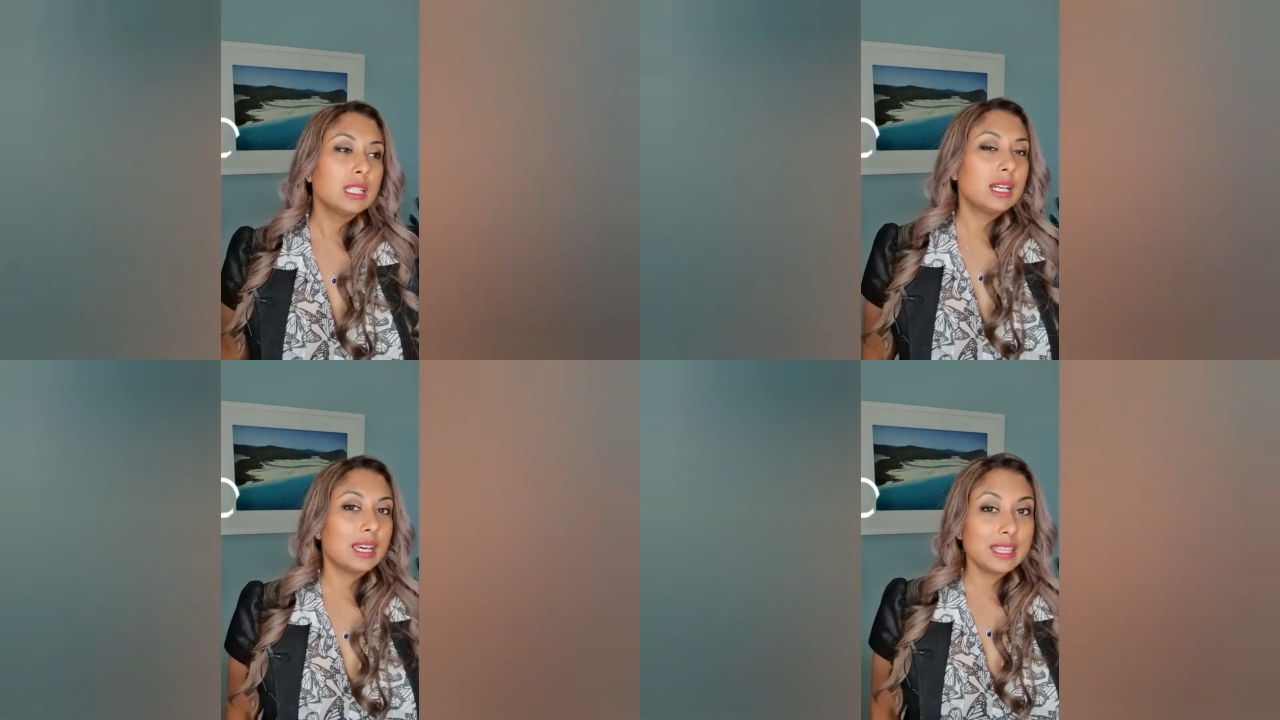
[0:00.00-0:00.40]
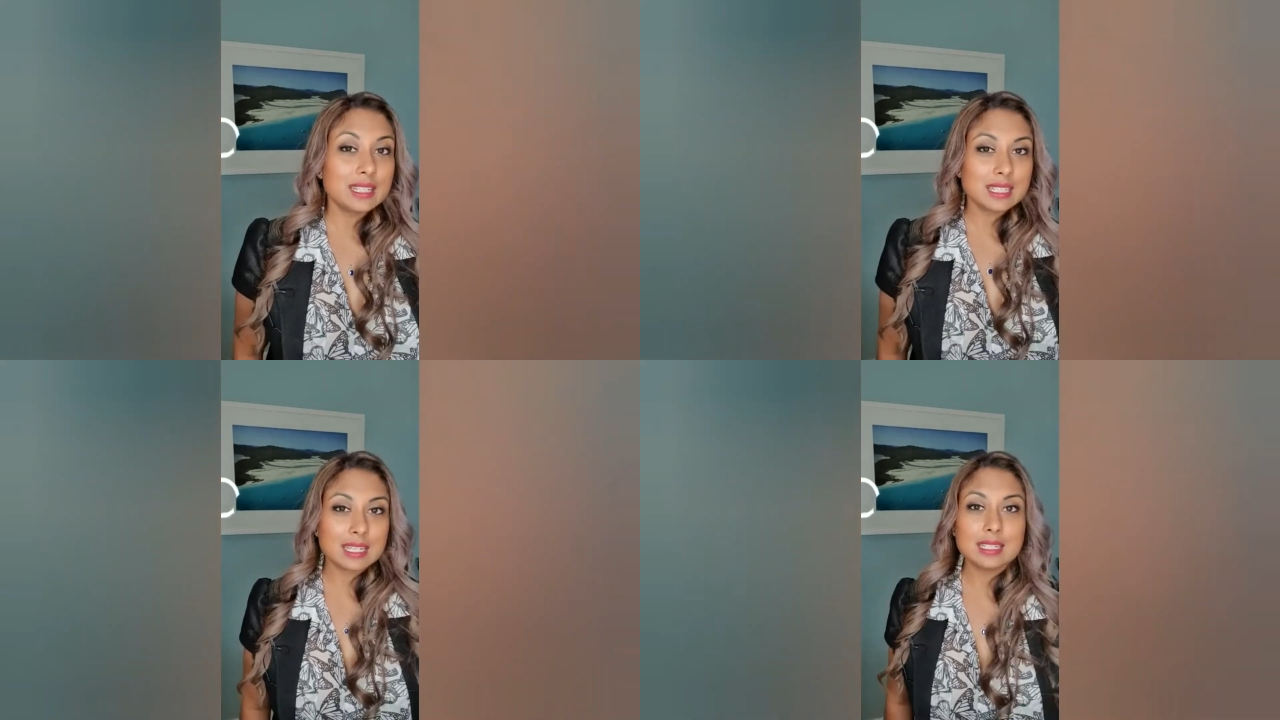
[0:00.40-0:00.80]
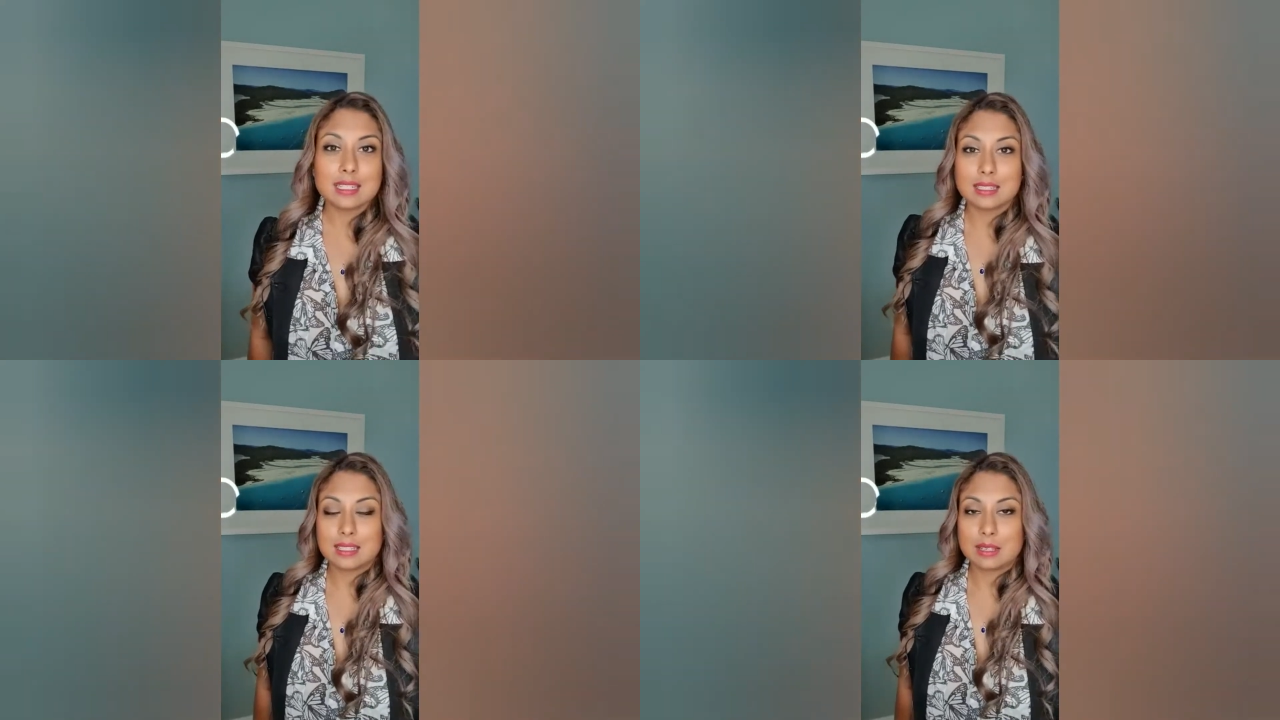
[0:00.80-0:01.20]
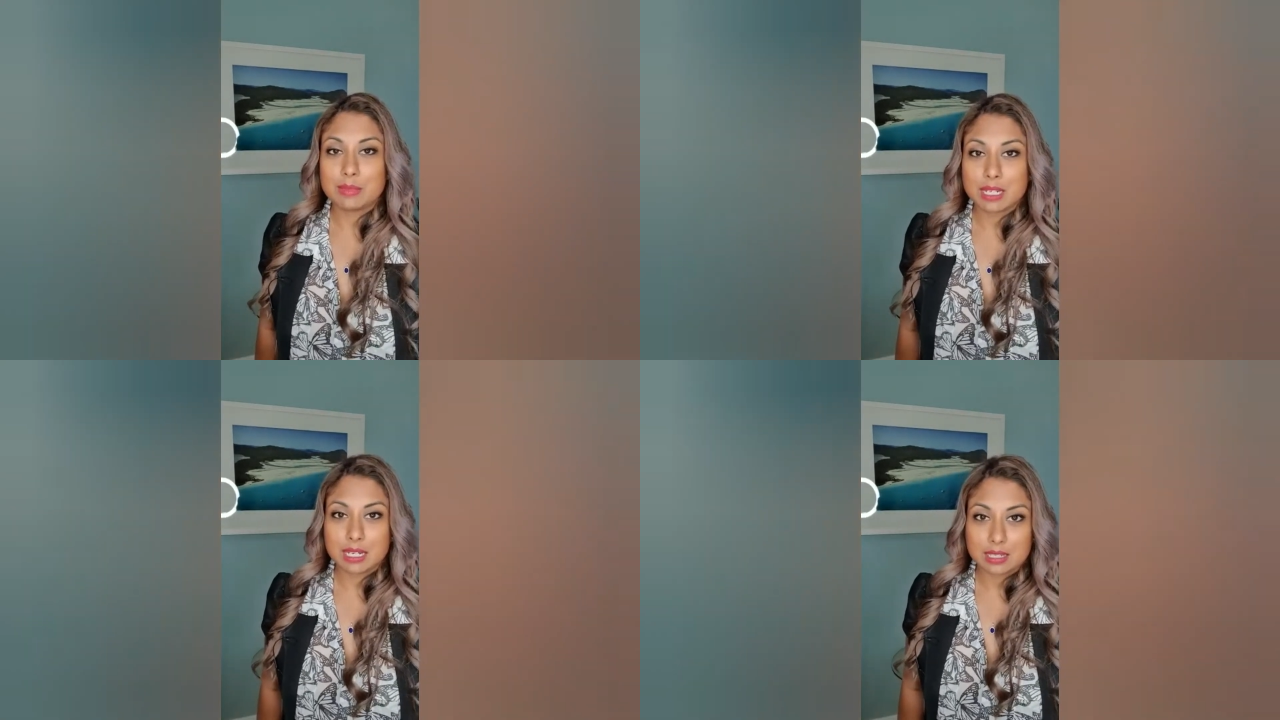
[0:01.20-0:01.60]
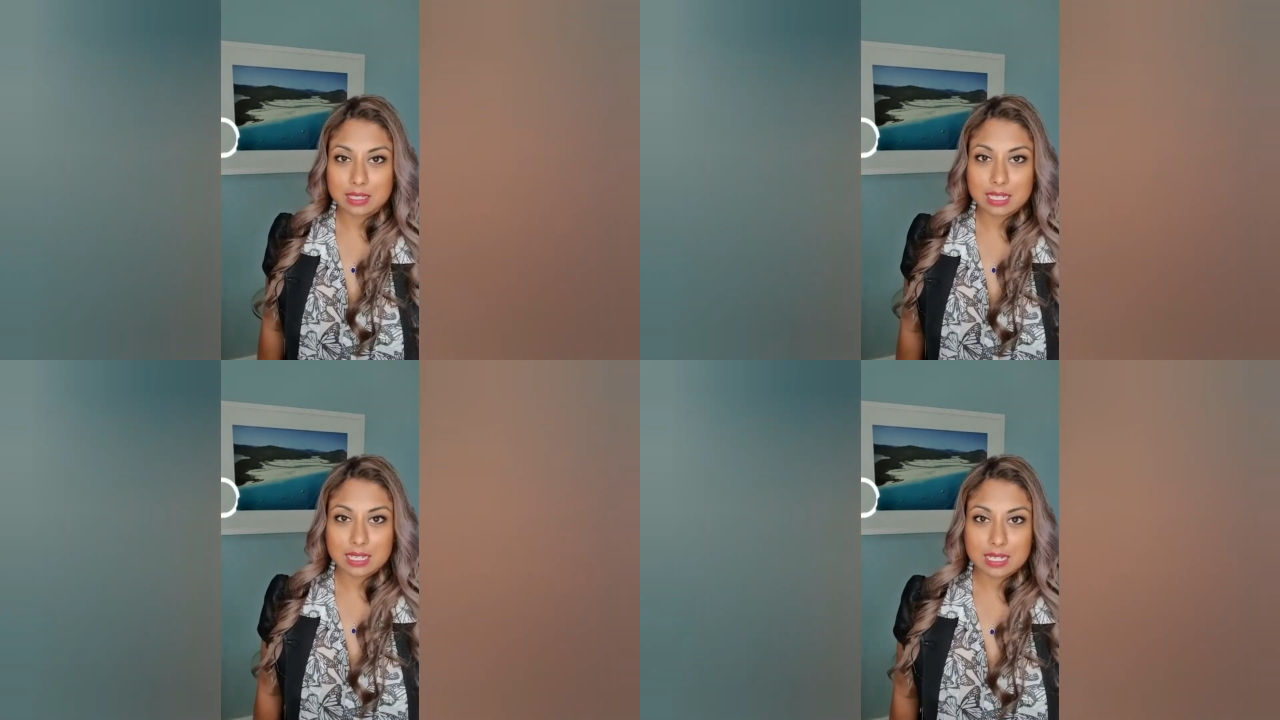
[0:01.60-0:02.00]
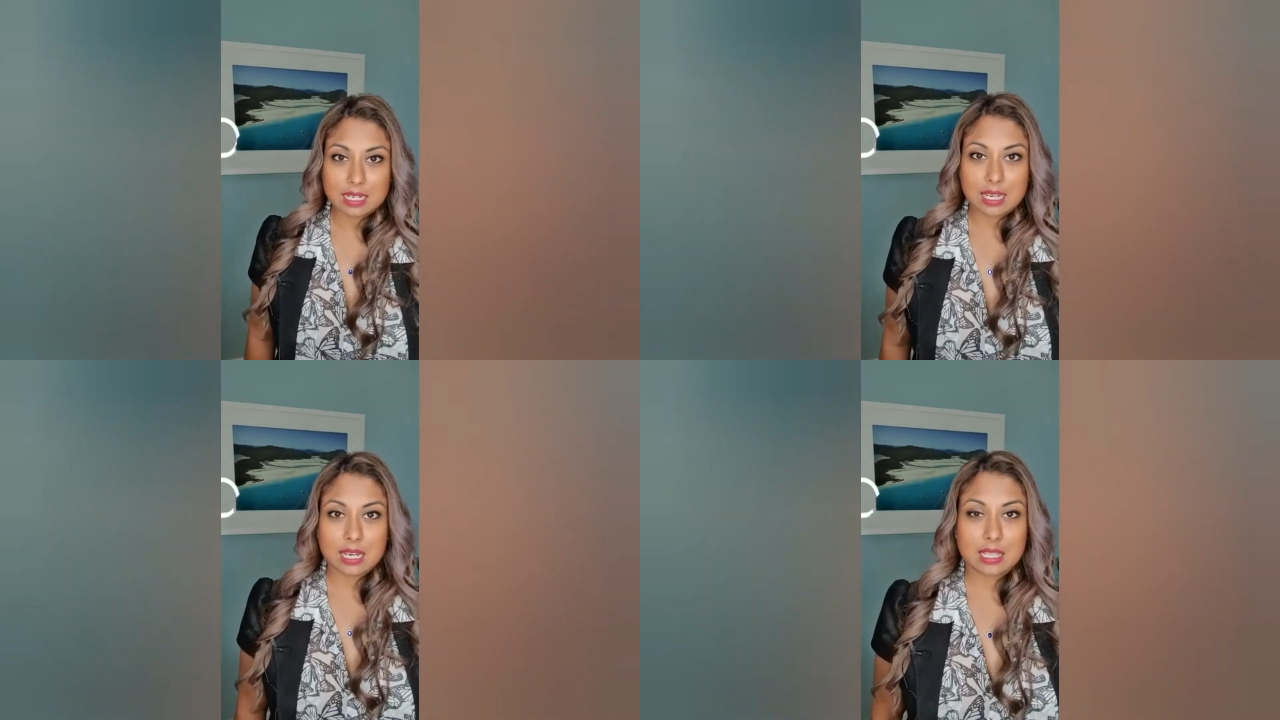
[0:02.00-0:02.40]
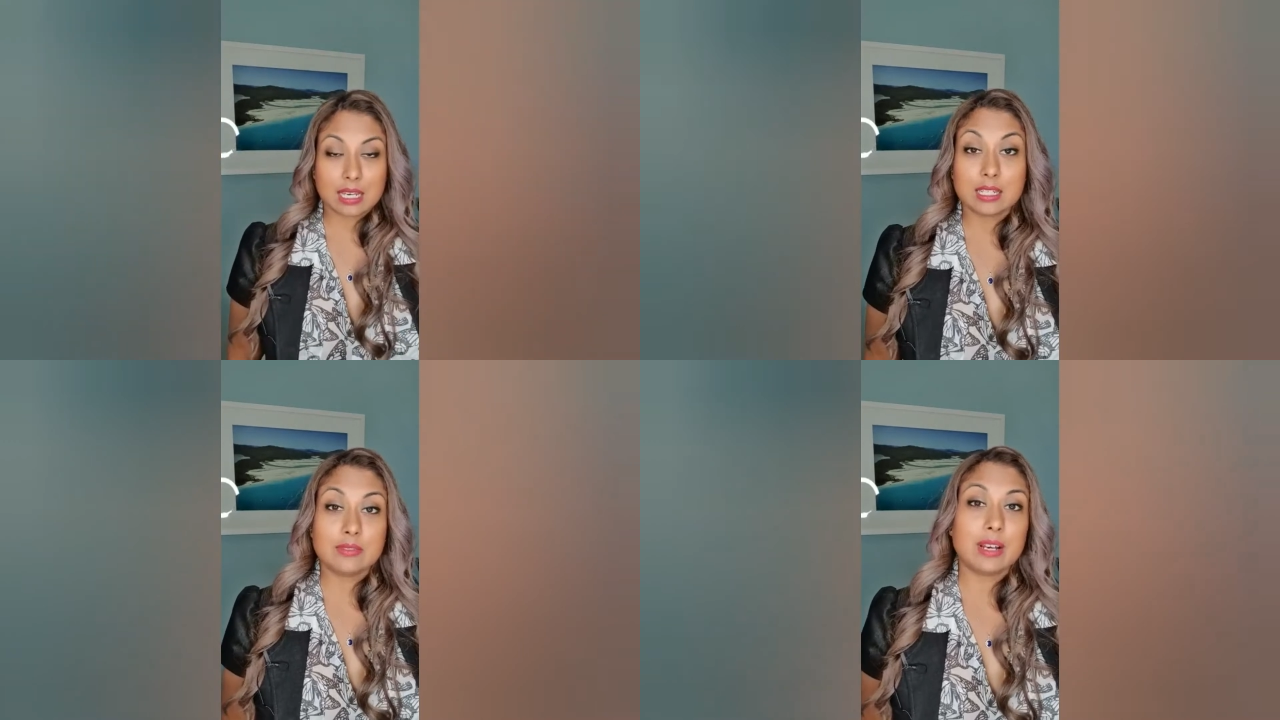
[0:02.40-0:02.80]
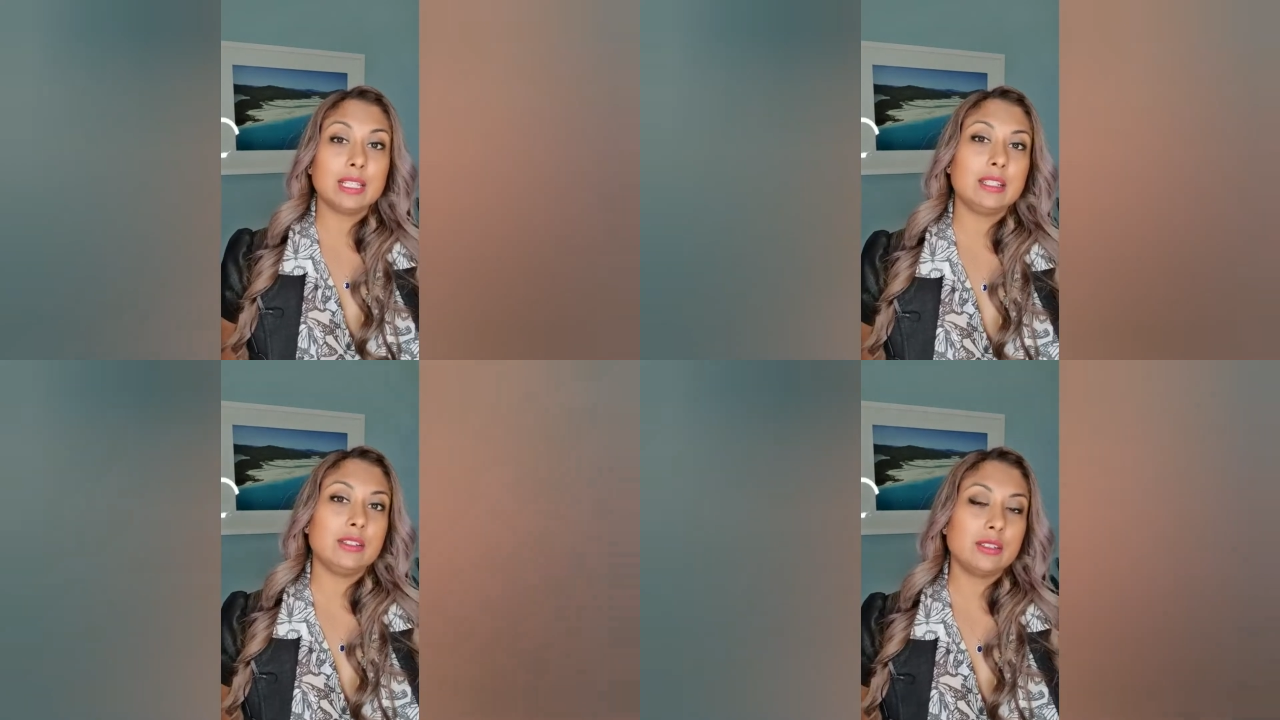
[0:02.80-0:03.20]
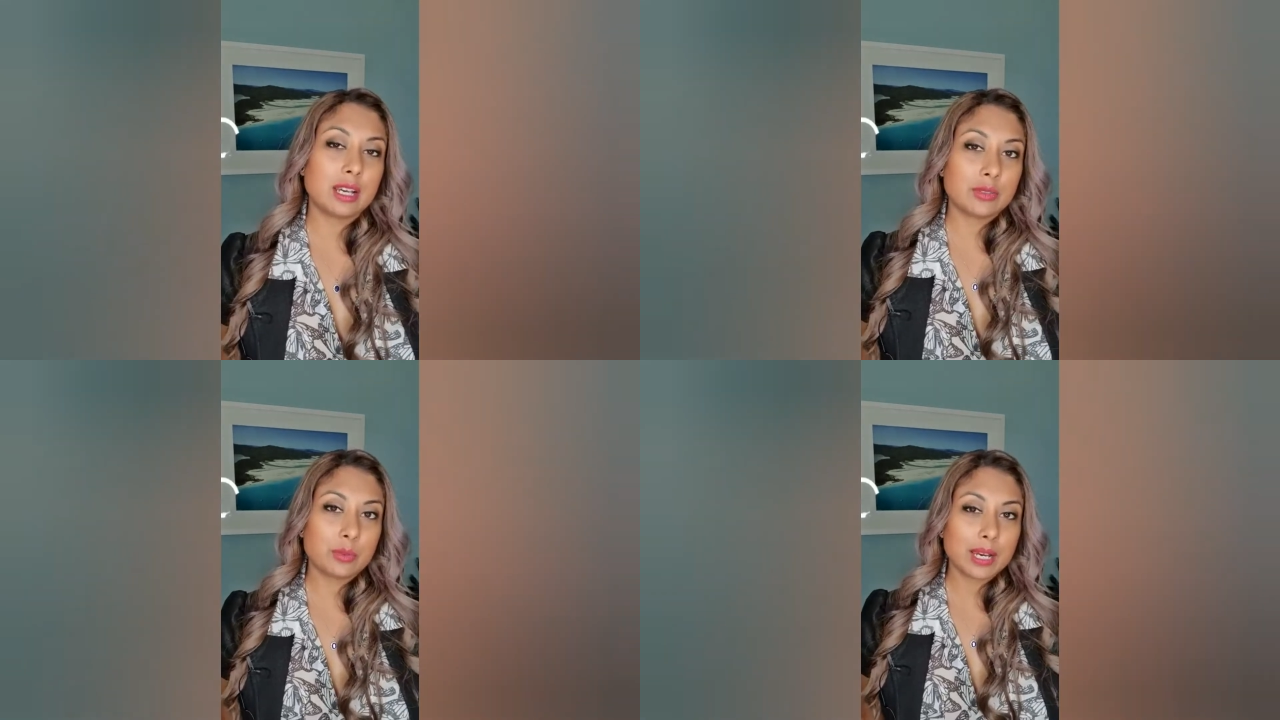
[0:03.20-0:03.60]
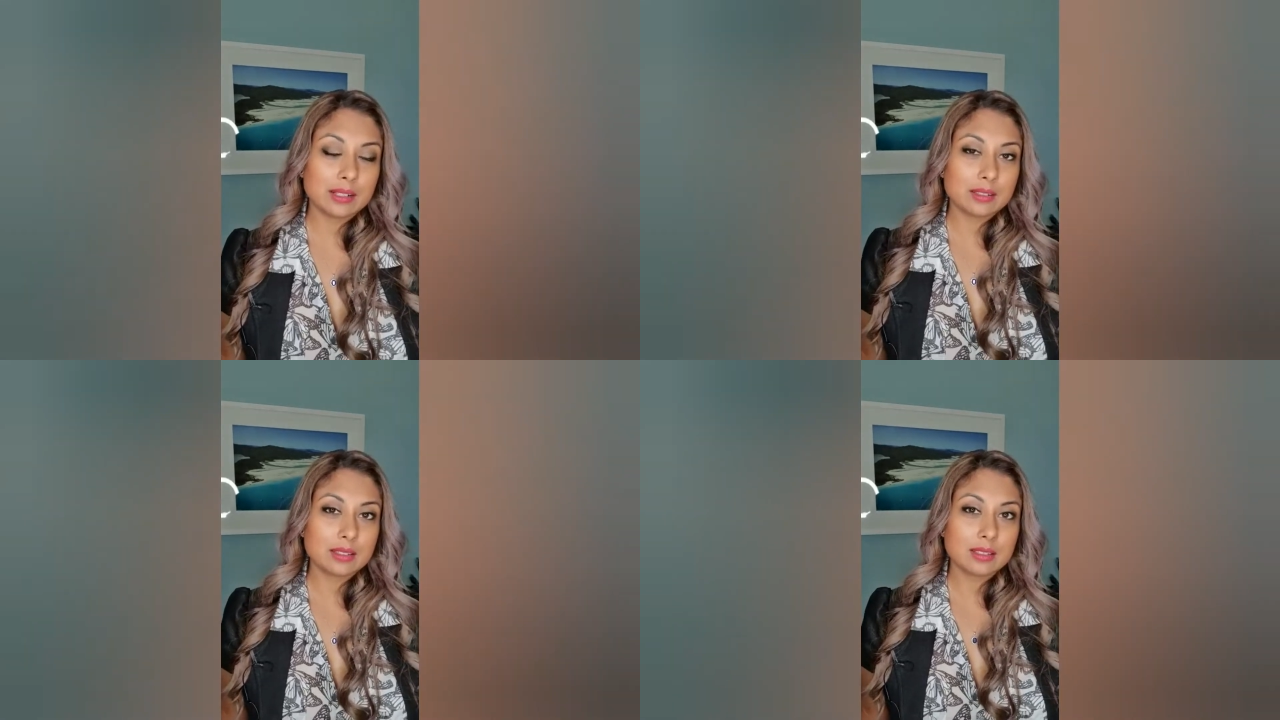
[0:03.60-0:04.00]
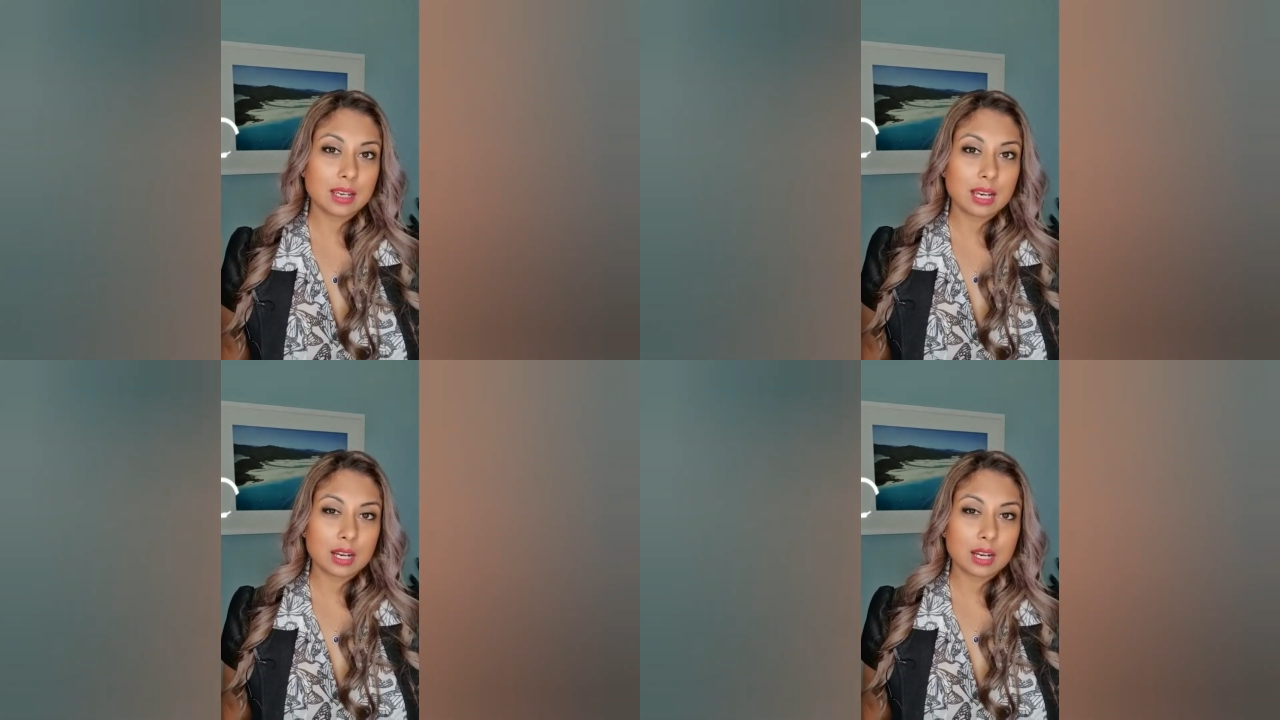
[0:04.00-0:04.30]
I then attended a seminar in the Hunter Valley in New South Wales,